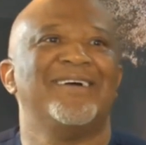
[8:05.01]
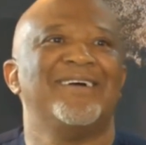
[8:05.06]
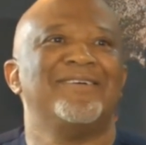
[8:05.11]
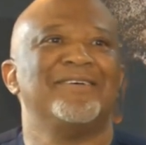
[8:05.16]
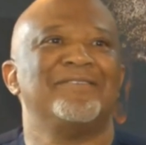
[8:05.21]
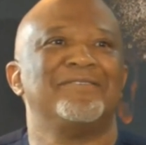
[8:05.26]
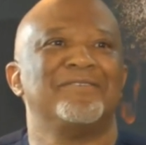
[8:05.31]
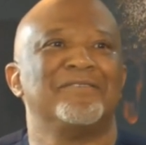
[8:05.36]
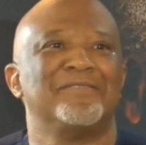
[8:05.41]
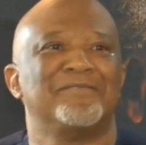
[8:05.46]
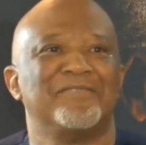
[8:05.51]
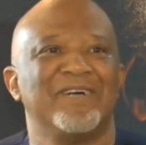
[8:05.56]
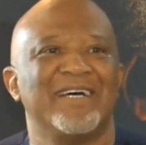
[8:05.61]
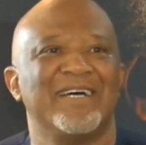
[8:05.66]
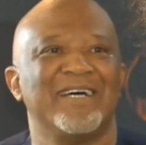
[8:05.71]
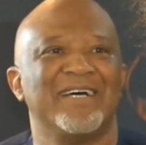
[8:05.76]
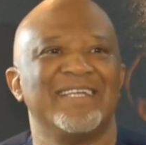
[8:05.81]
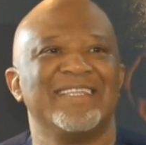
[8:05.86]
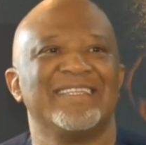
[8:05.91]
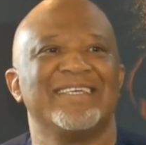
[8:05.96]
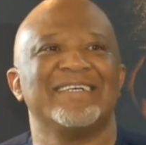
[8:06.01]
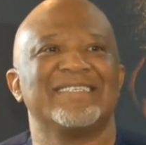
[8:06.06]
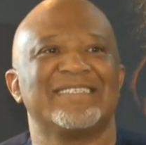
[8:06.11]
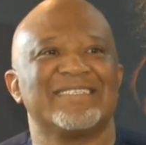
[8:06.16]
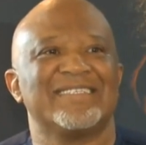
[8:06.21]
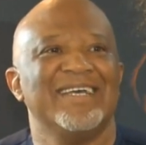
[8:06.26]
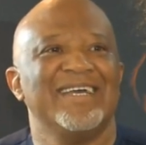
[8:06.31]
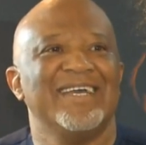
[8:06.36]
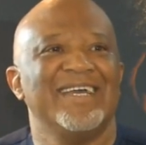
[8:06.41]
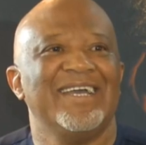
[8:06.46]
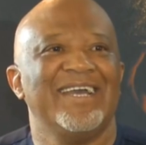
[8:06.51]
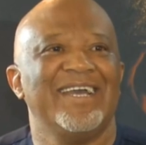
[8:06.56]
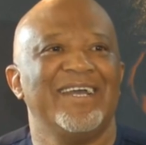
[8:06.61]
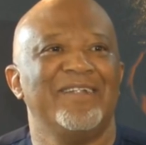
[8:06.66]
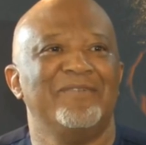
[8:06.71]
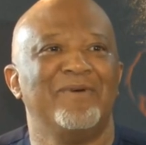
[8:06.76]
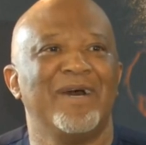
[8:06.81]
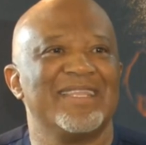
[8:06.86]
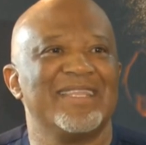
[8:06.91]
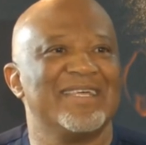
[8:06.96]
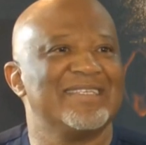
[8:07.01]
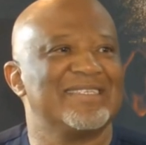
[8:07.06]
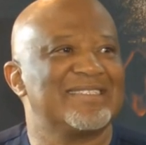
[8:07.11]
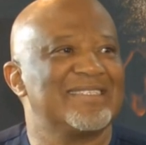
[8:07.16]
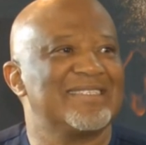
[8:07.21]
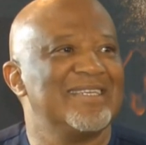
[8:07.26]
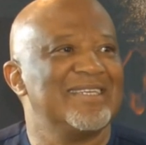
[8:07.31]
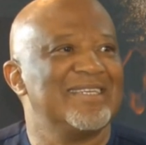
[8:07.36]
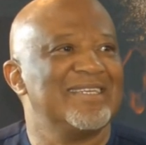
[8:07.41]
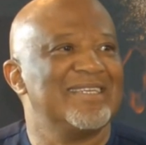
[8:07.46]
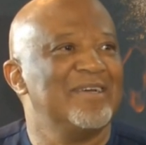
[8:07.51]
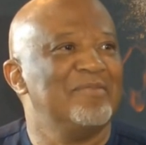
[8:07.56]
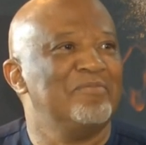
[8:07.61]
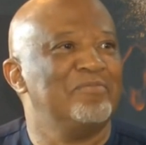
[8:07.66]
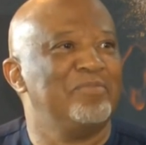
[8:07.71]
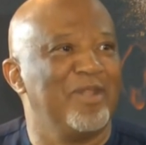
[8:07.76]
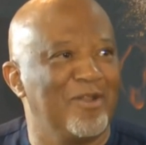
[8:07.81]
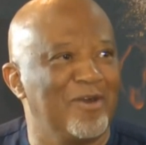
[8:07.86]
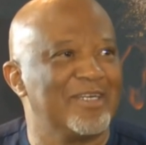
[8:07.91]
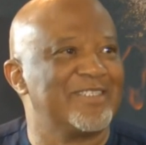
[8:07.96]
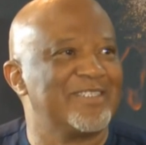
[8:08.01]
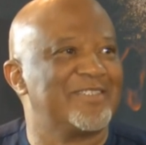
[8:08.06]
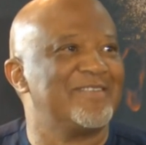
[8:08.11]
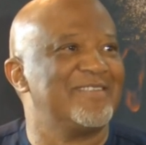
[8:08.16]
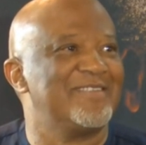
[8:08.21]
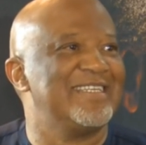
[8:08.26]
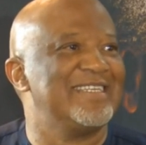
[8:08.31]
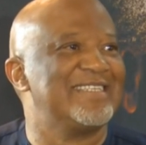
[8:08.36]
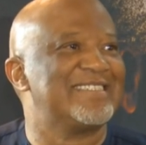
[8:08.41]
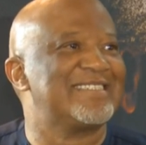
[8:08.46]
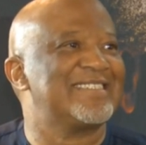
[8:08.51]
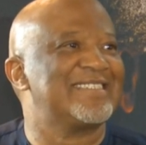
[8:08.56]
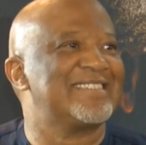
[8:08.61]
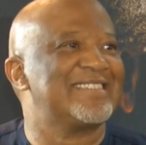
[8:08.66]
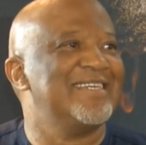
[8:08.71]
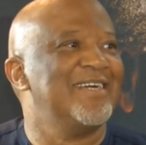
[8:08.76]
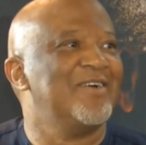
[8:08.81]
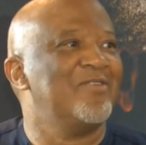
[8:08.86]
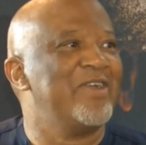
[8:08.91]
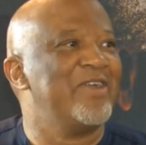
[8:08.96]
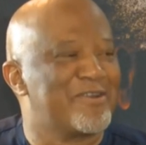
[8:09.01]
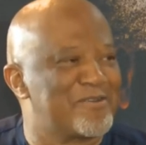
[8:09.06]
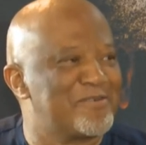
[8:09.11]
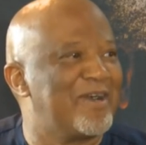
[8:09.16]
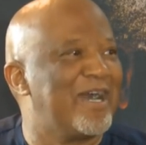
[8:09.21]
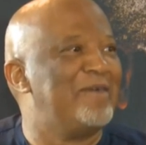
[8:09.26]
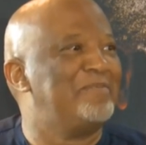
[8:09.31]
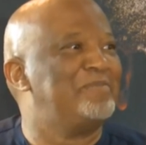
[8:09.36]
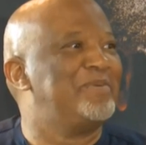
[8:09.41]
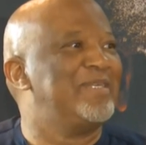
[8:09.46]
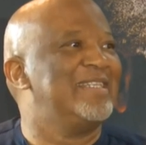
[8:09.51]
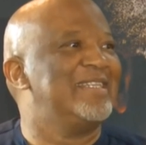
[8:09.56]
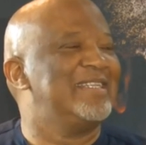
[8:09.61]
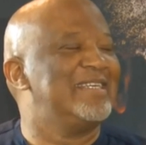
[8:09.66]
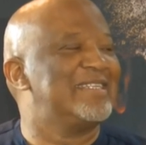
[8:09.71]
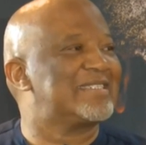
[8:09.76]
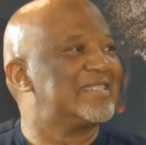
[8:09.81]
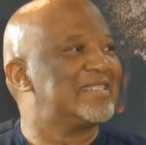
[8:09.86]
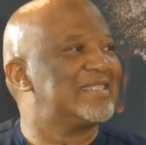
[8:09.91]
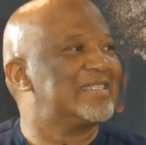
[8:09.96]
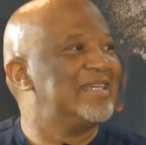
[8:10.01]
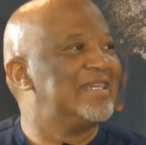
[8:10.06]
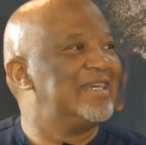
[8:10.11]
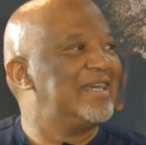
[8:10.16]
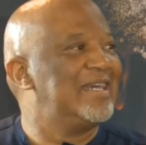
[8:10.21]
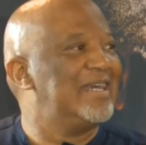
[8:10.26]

our forefathers and mothers belong to this, we grew up in this.